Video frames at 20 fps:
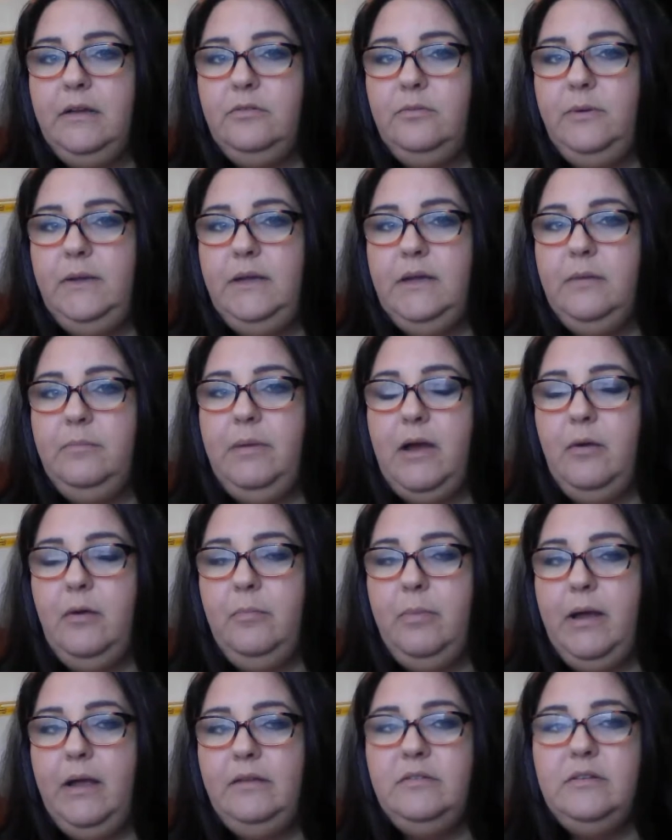next week
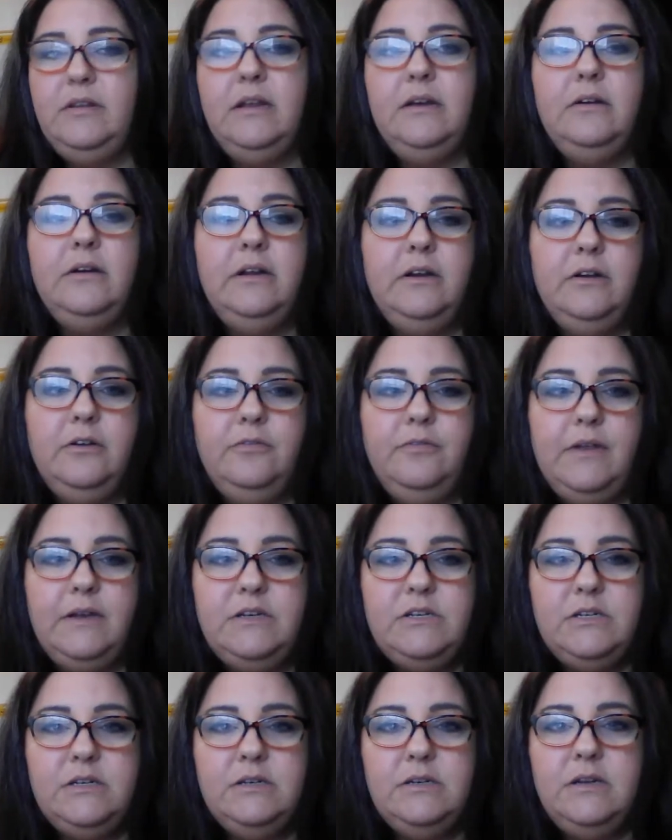about bystander
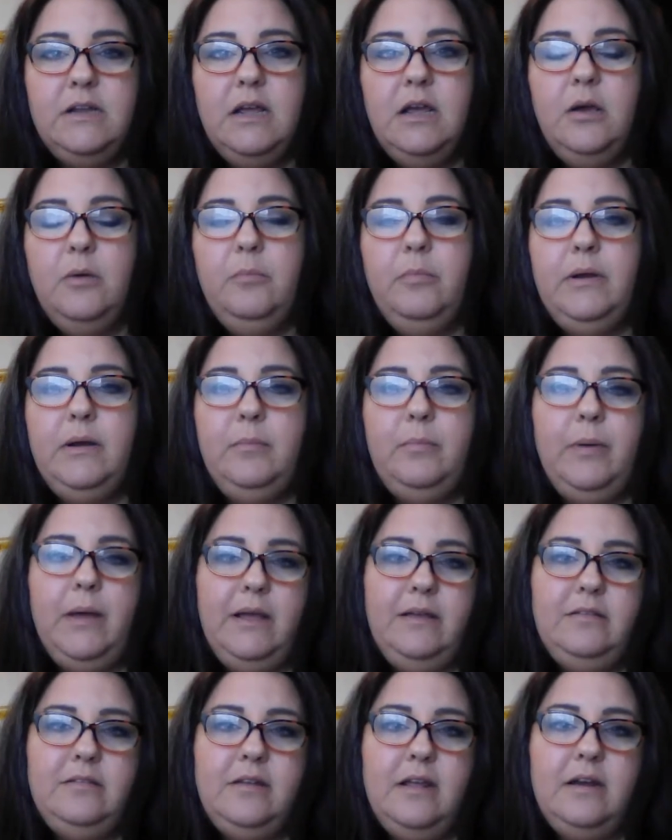intervention, but a
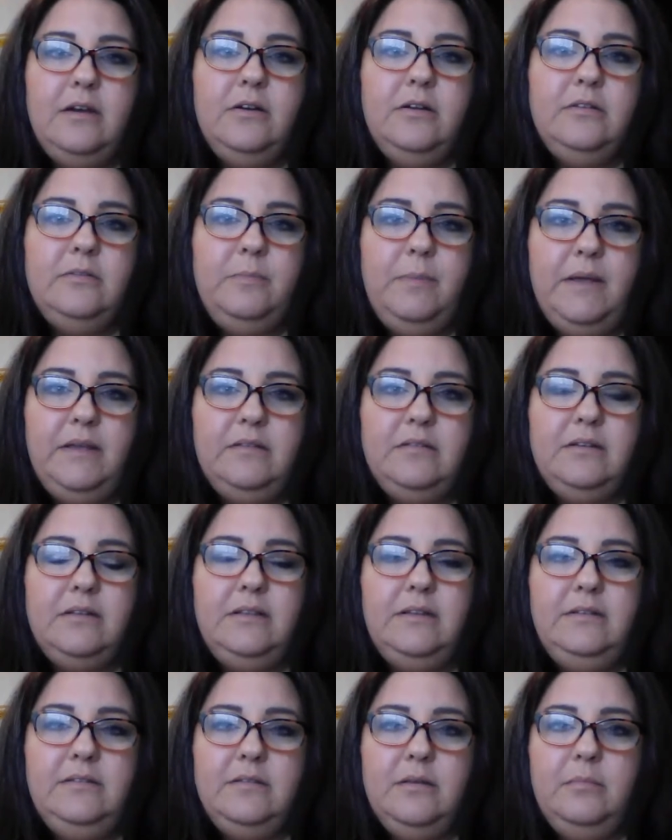bystander is
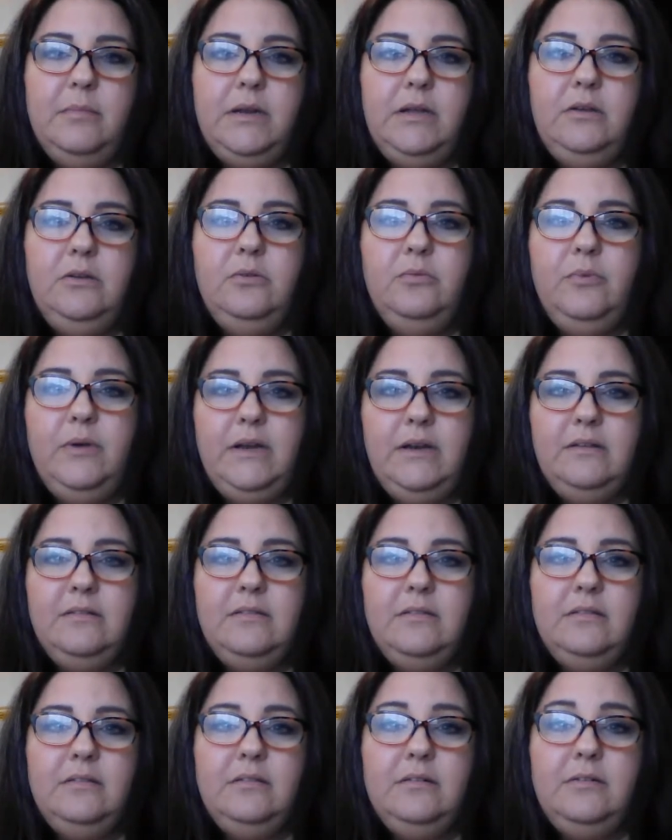basically somebody who
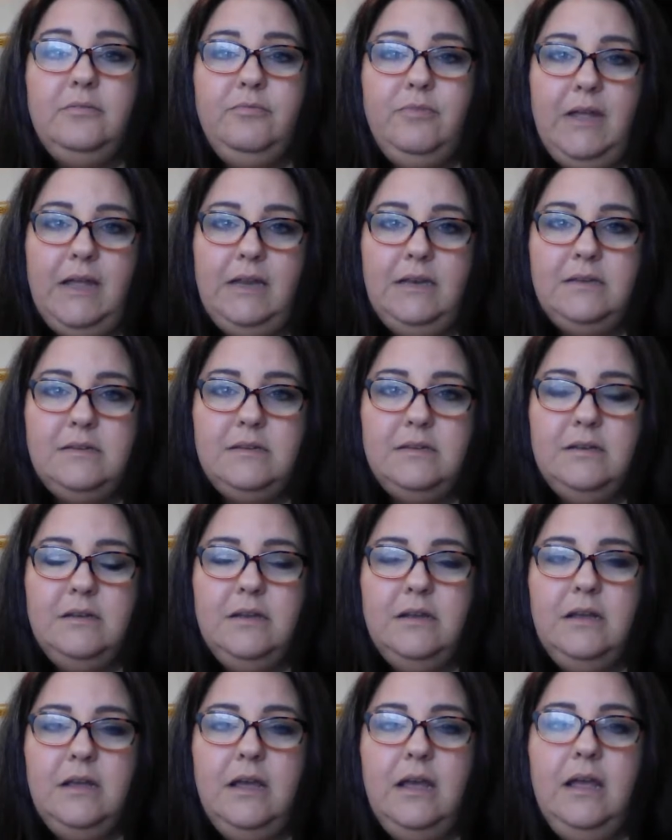witnesses an event
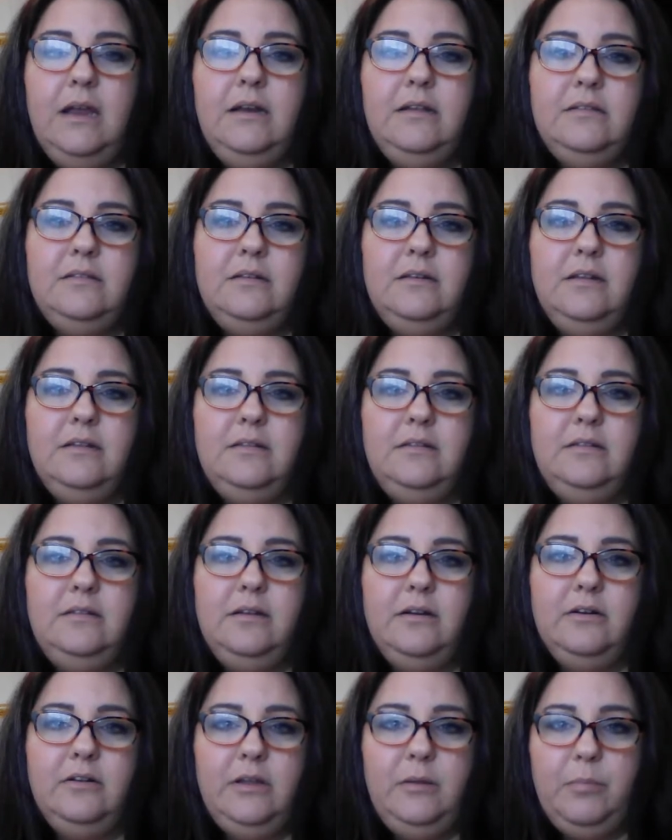and isn't
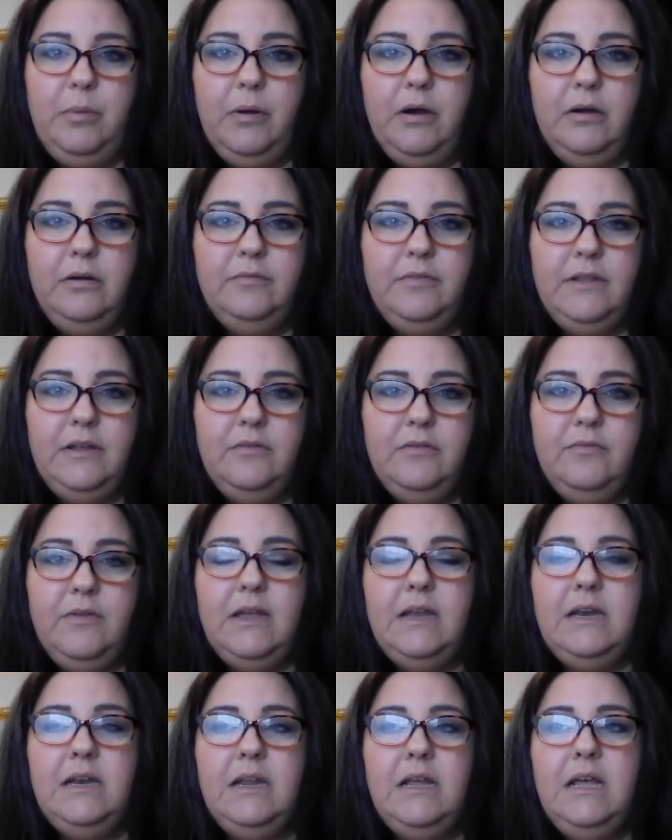necessarily part of the
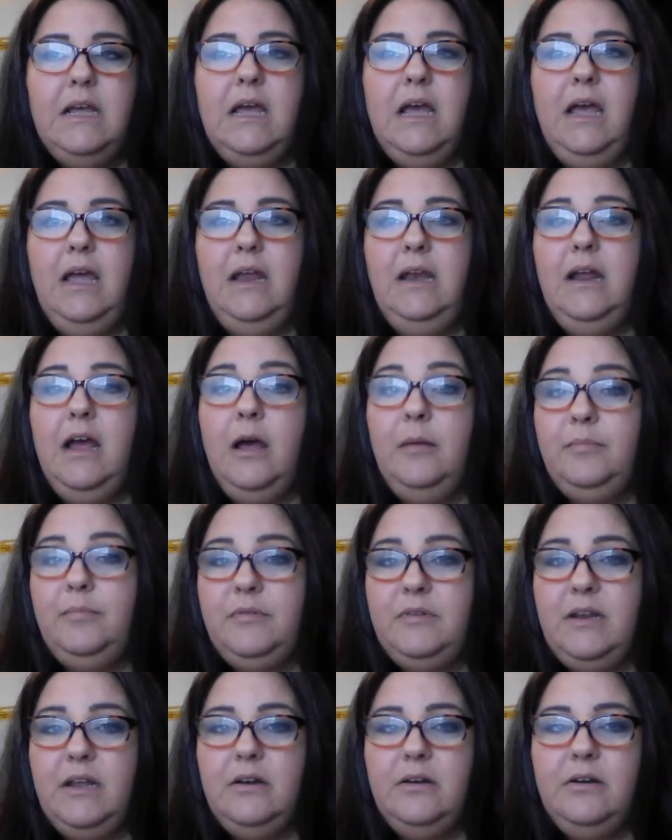event. An
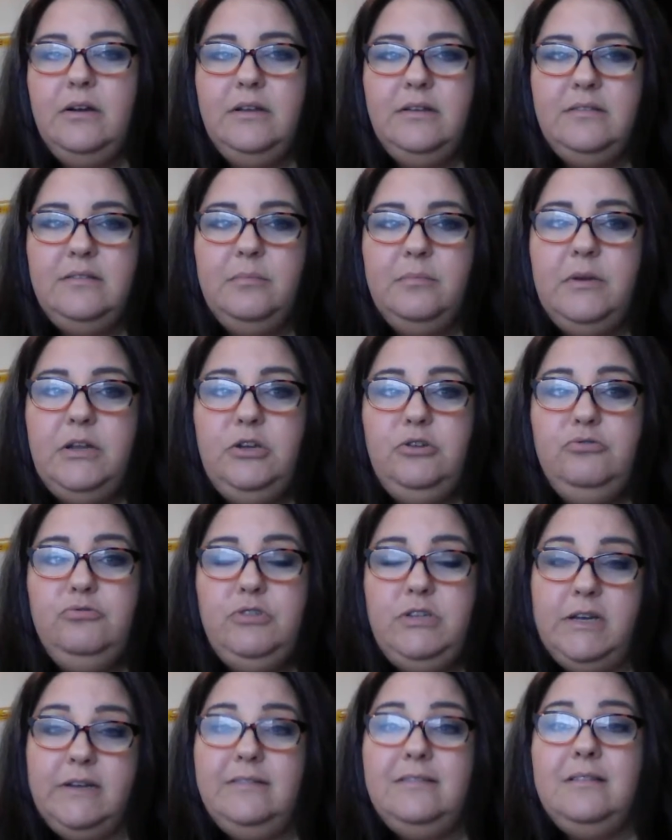upstander is somebody who
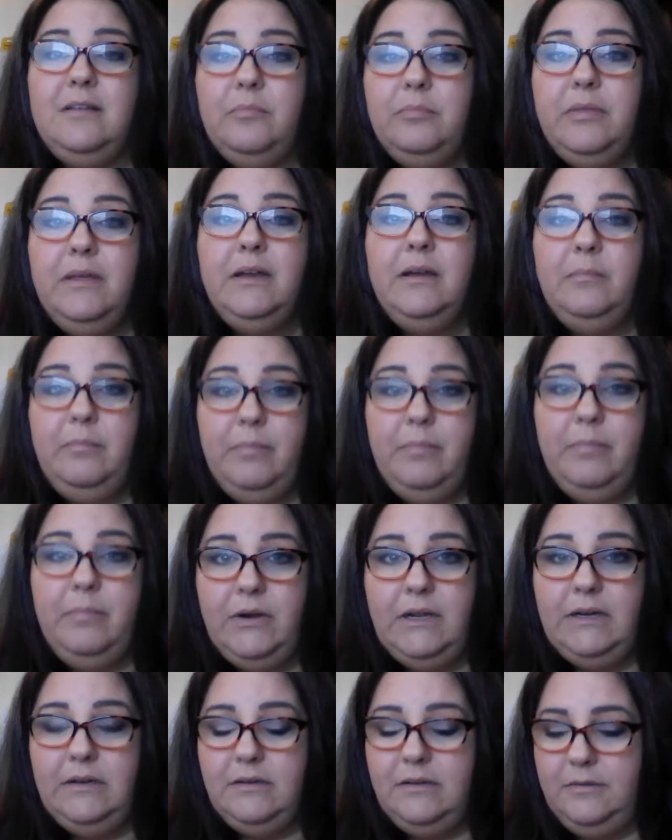does something
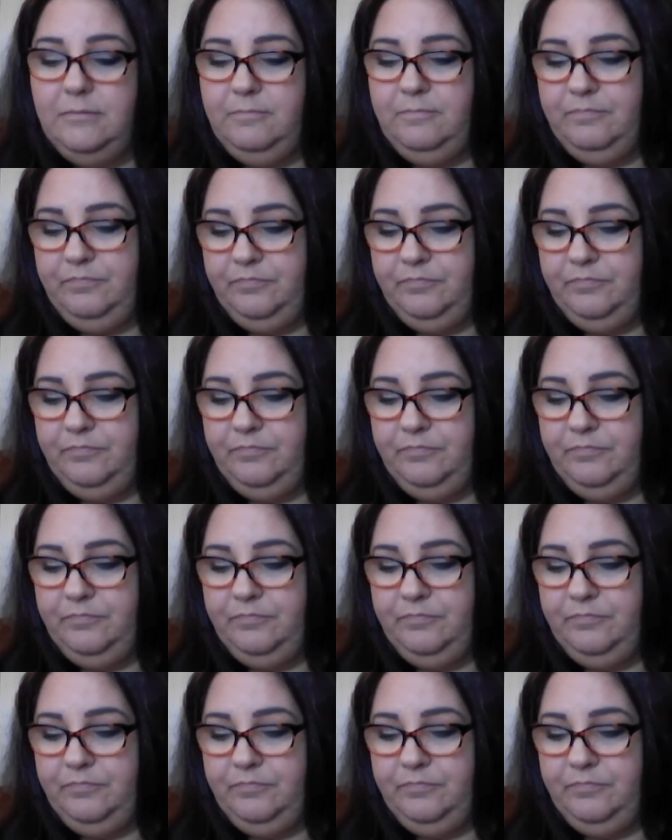about it.